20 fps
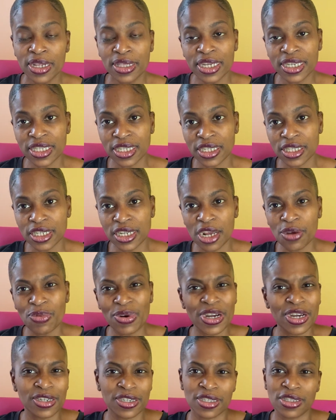Listen, today
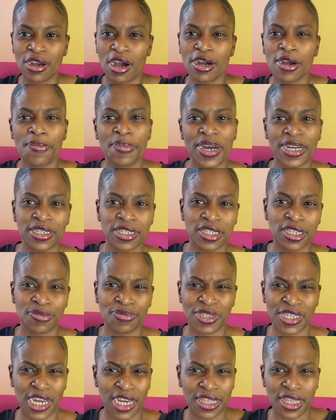we're going to talk about a
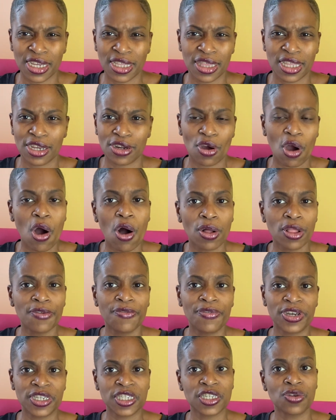subject I think that all
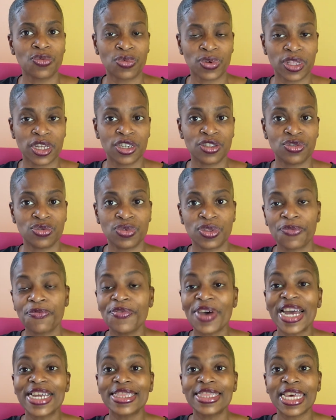of us can relate to. The
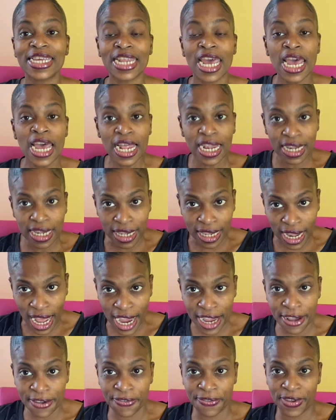fact that
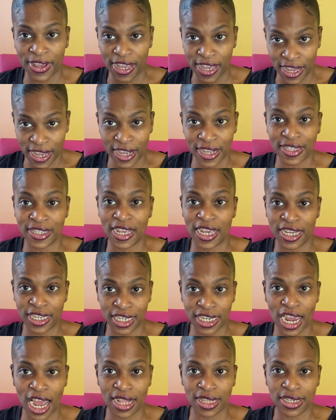life is a
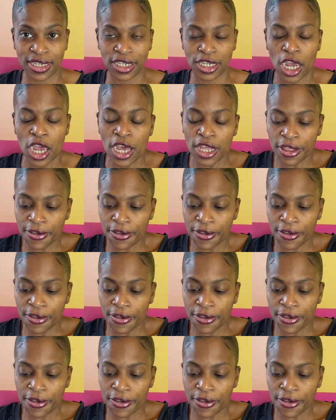challenge.